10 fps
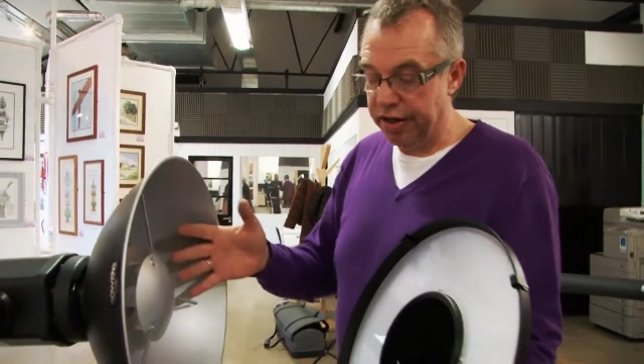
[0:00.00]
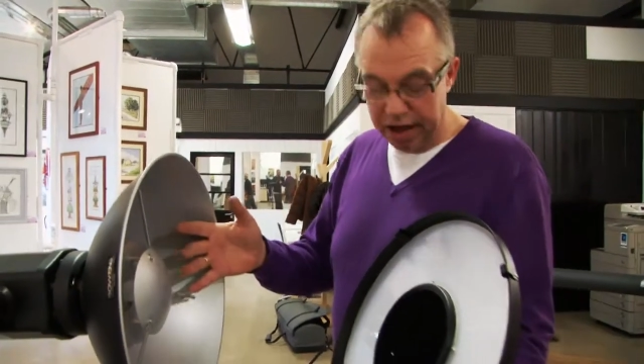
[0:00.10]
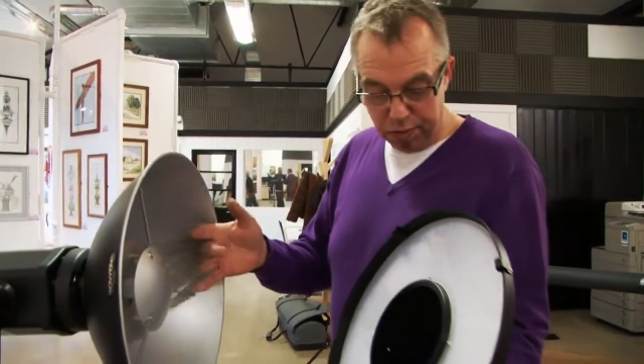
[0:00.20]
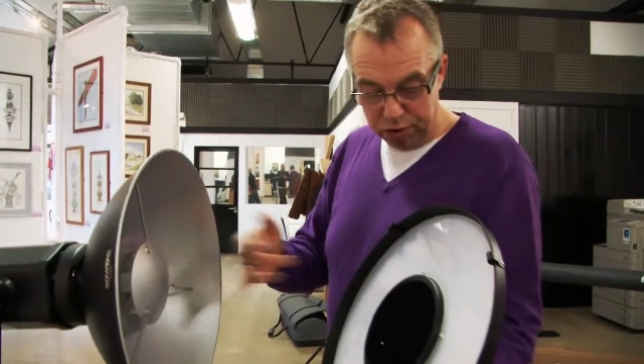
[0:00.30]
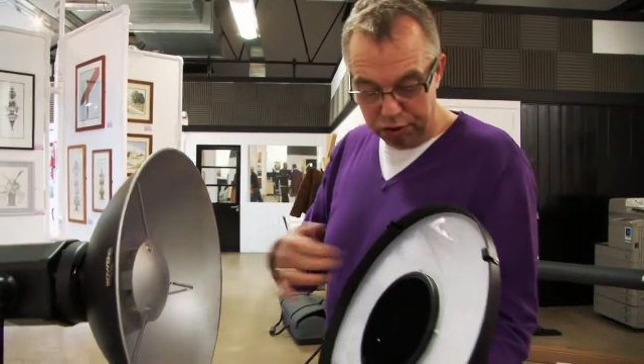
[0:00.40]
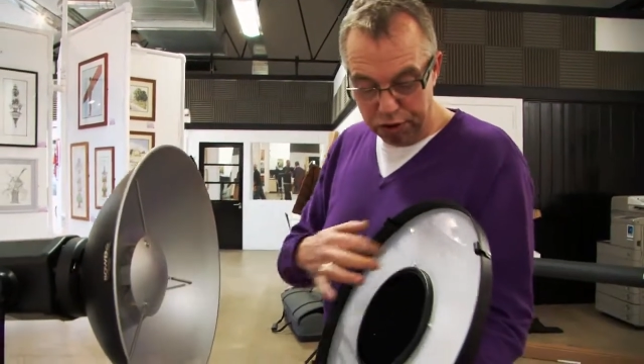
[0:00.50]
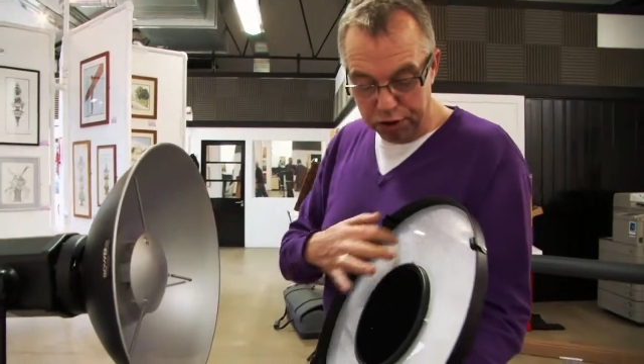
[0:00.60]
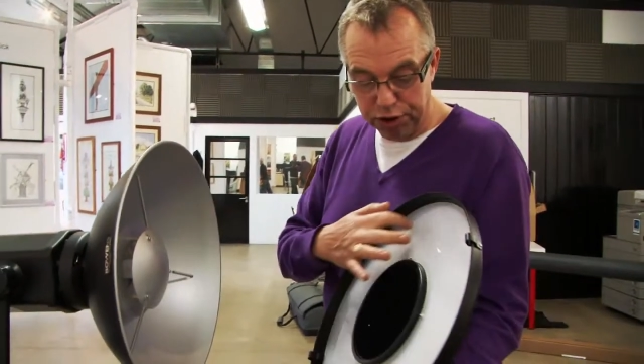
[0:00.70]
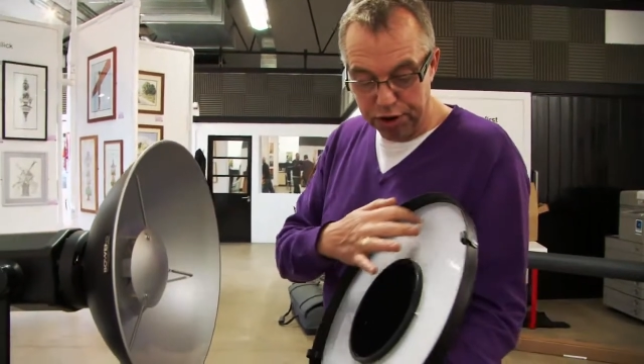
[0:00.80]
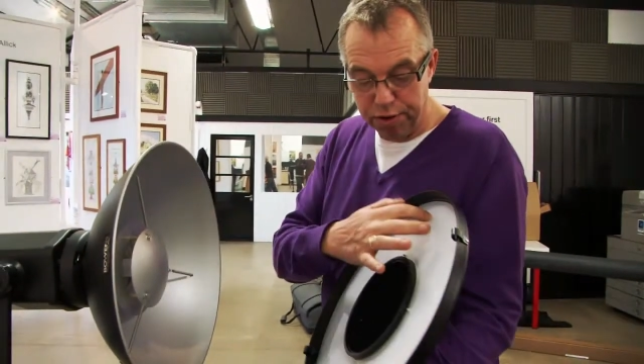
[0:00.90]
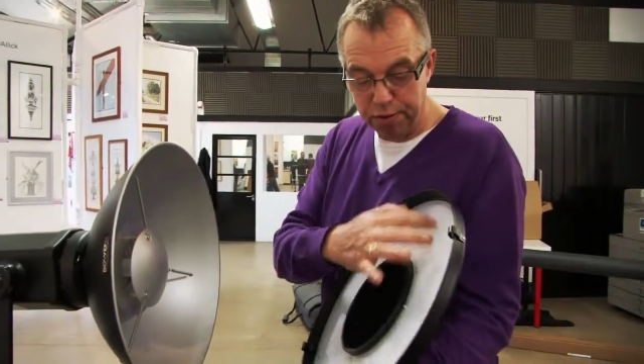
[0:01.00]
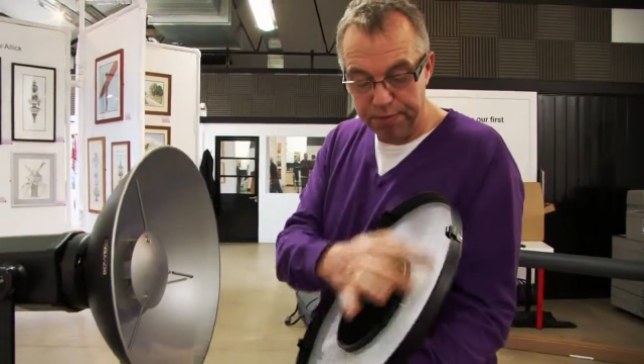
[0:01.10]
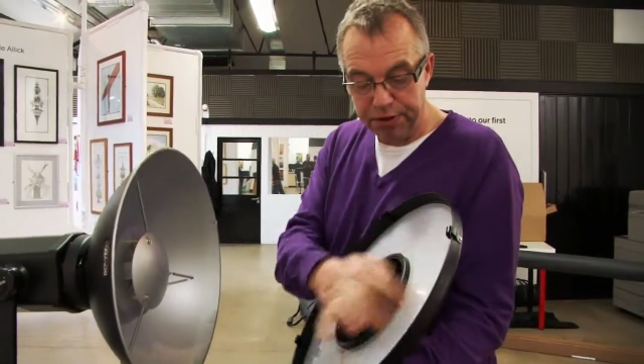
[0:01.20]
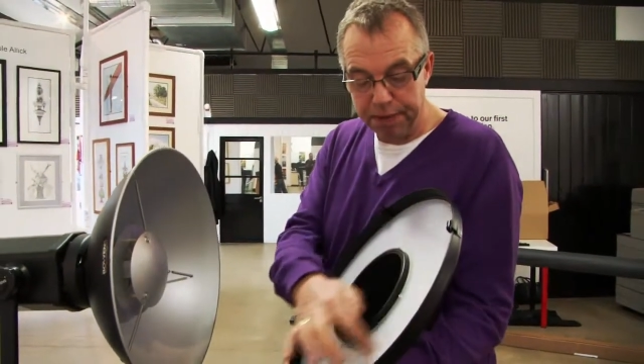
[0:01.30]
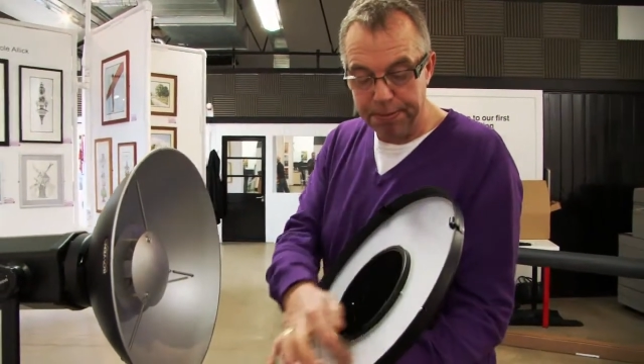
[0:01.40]
then will go through
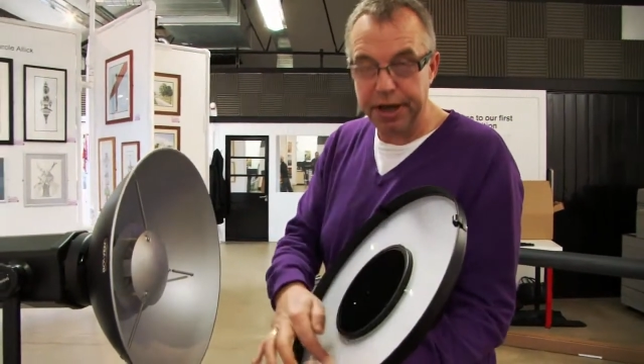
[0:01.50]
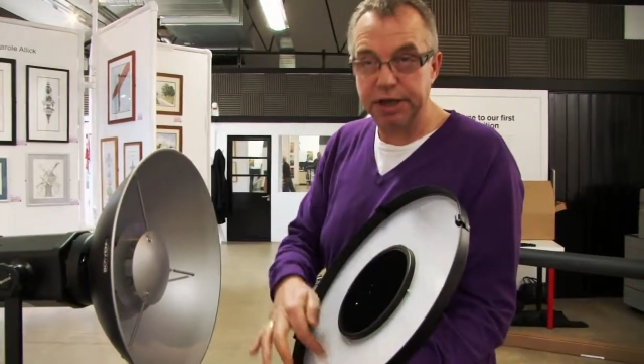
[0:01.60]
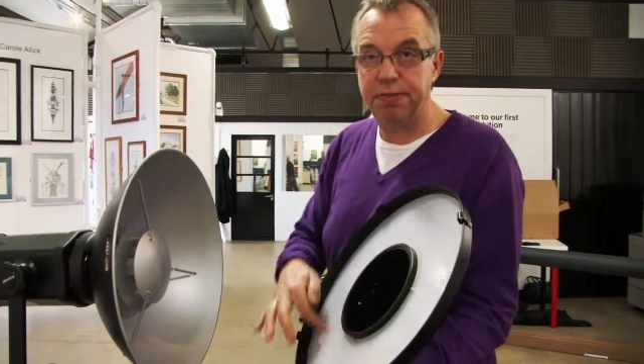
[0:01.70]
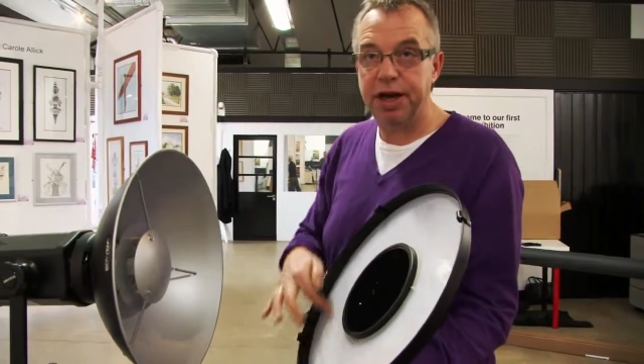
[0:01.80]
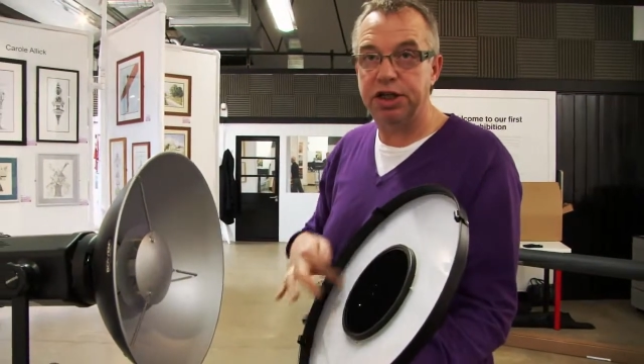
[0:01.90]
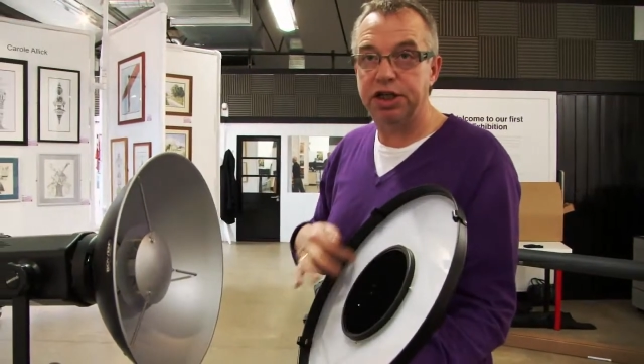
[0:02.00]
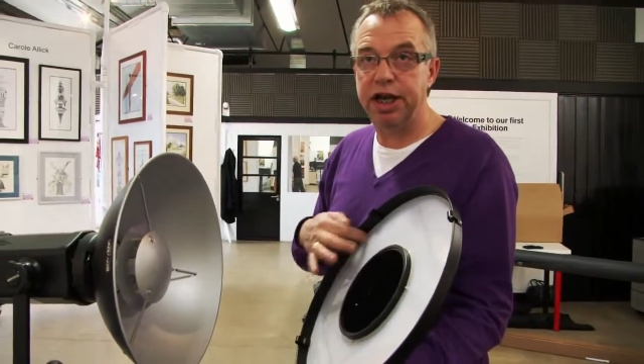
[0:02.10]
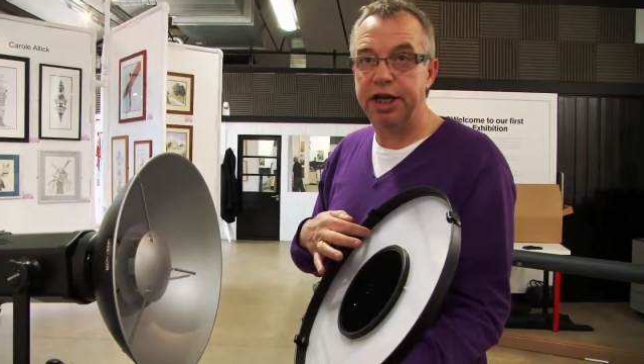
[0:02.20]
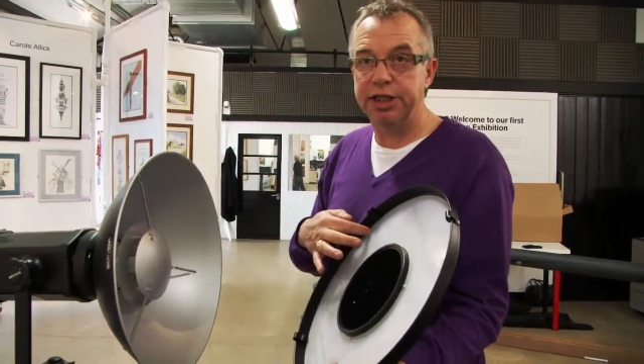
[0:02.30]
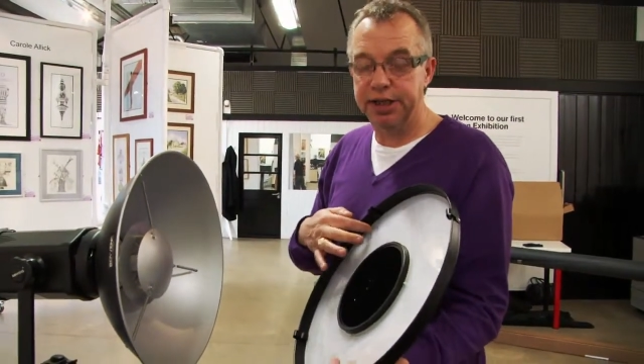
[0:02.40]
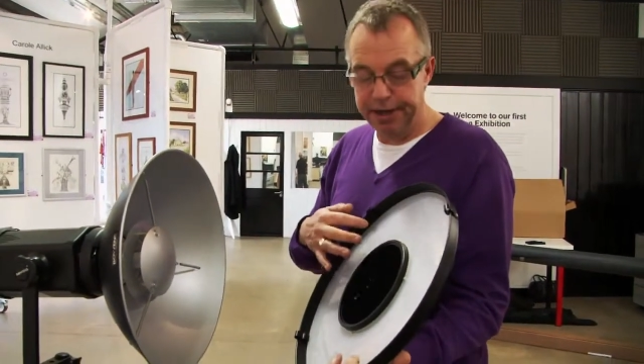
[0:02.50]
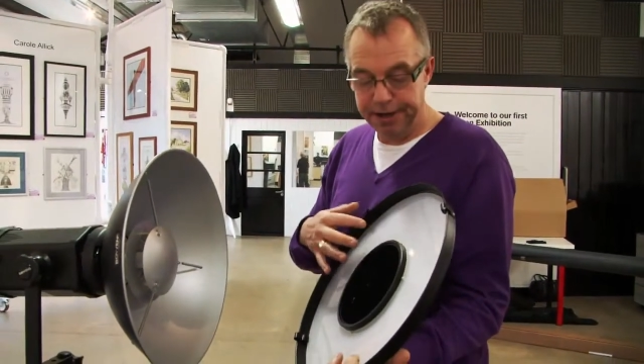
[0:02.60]
a perspex sheet.